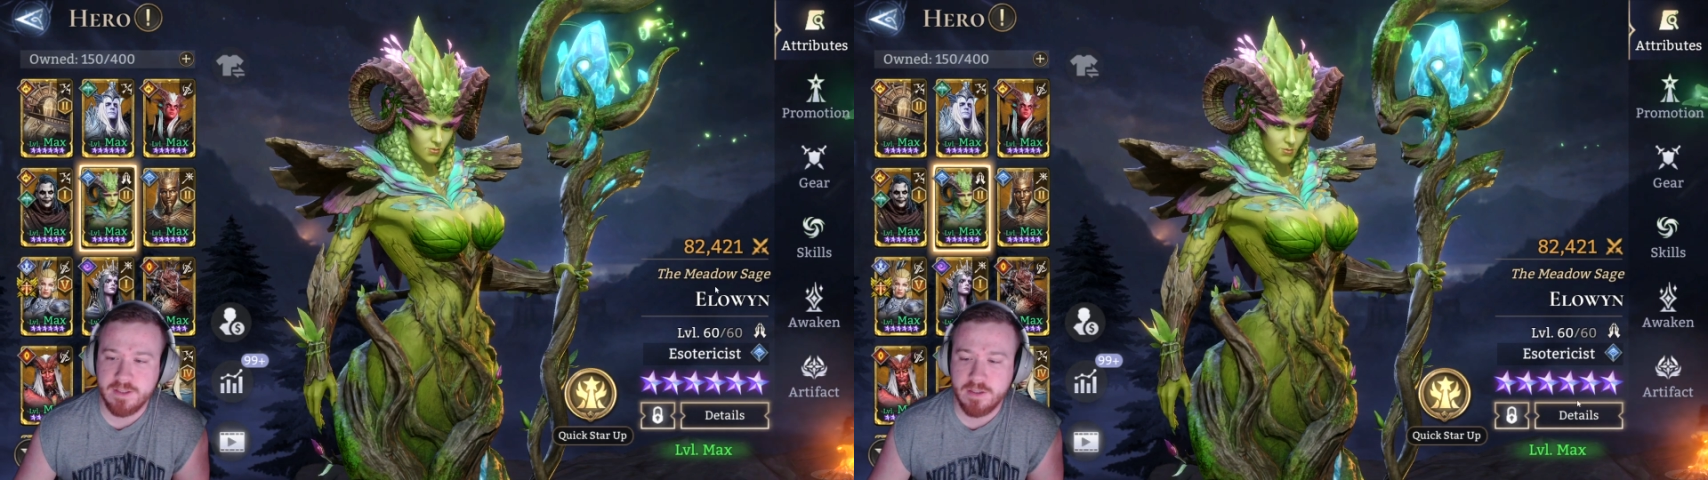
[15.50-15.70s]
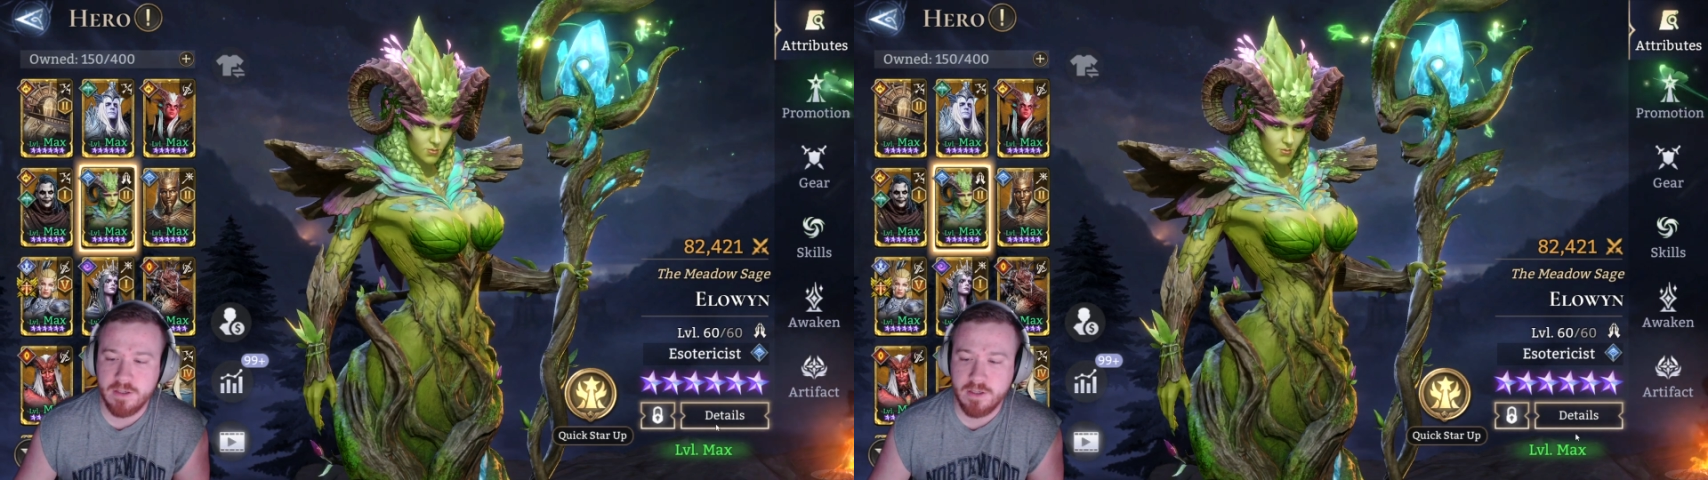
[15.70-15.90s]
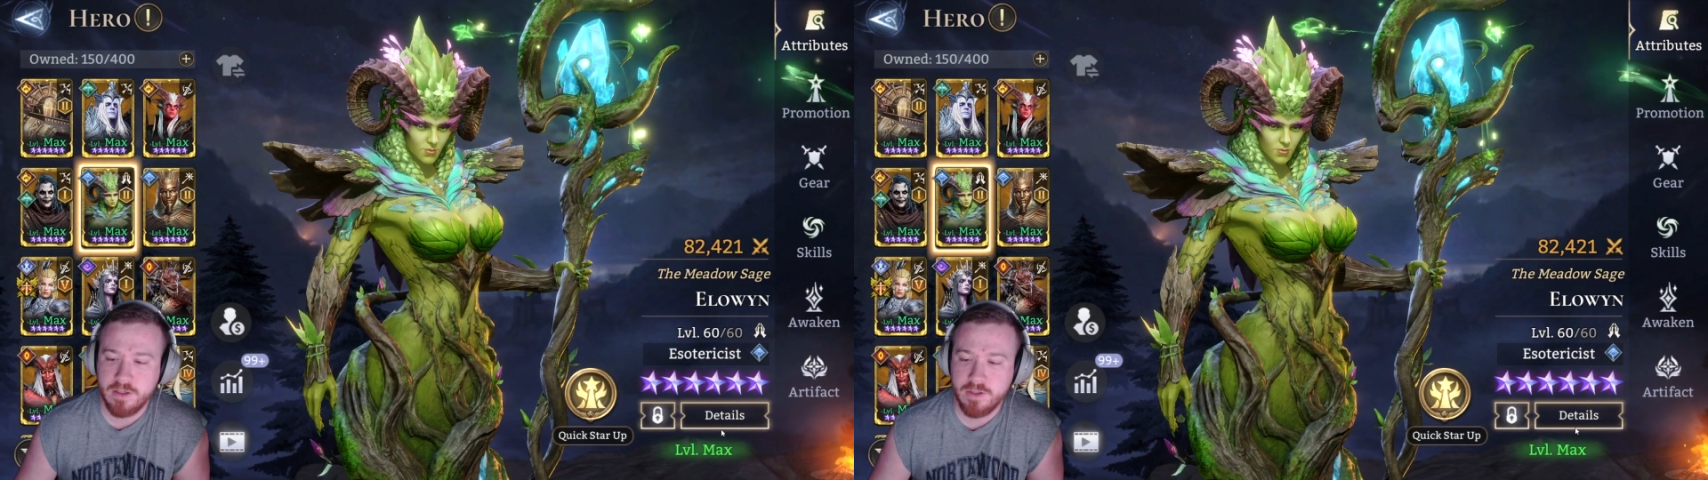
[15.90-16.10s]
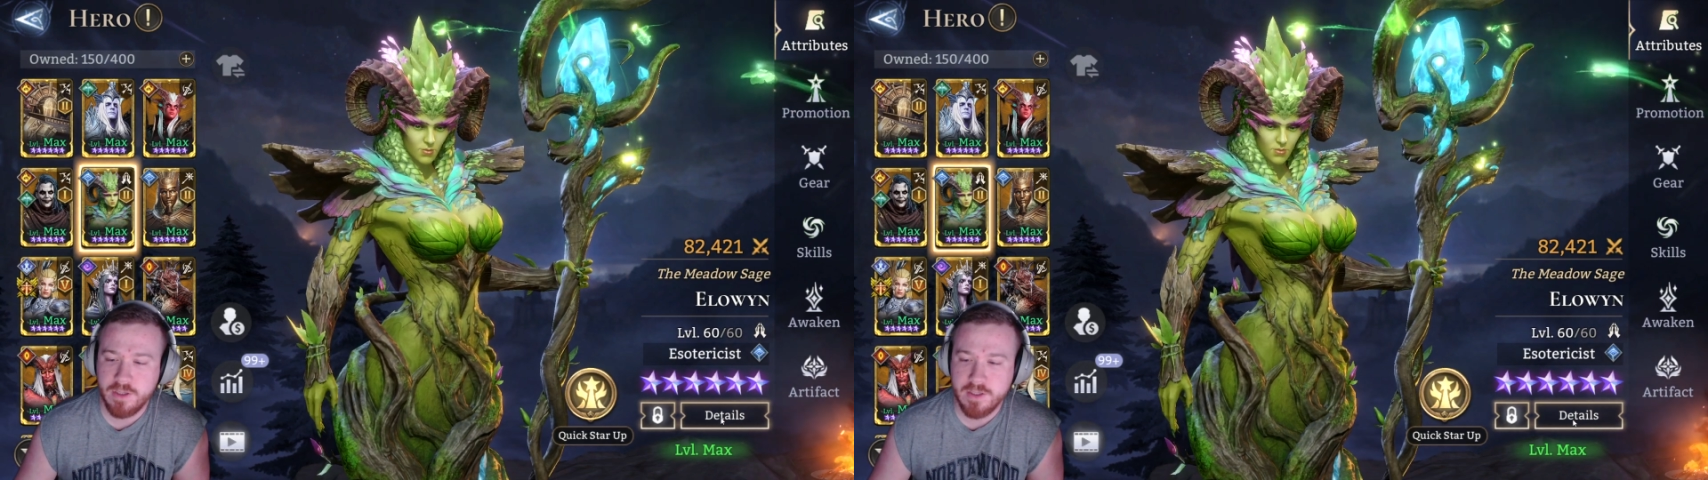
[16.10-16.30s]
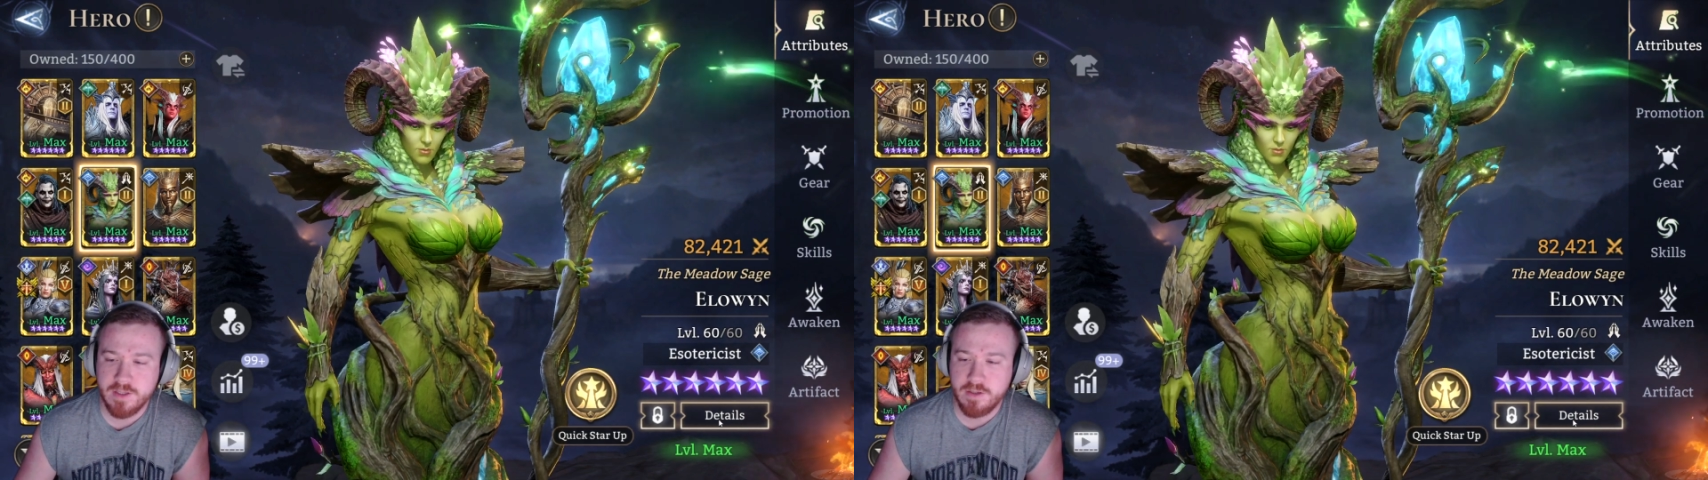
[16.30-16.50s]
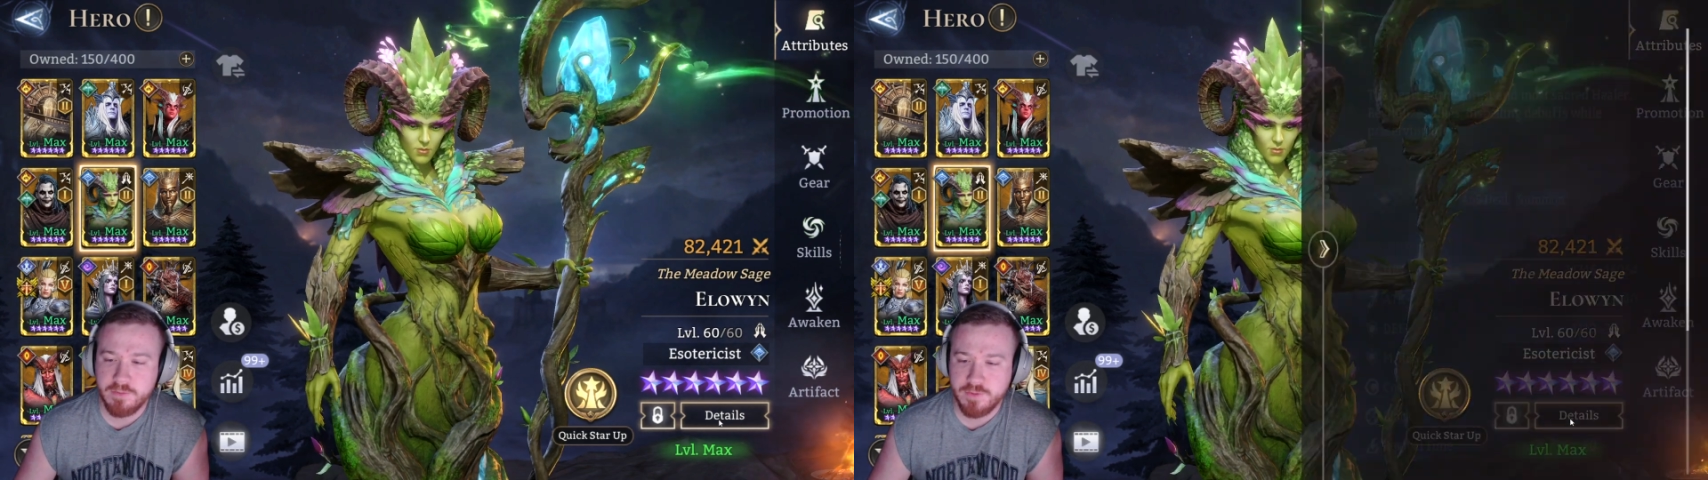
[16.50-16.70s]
healer. You can tell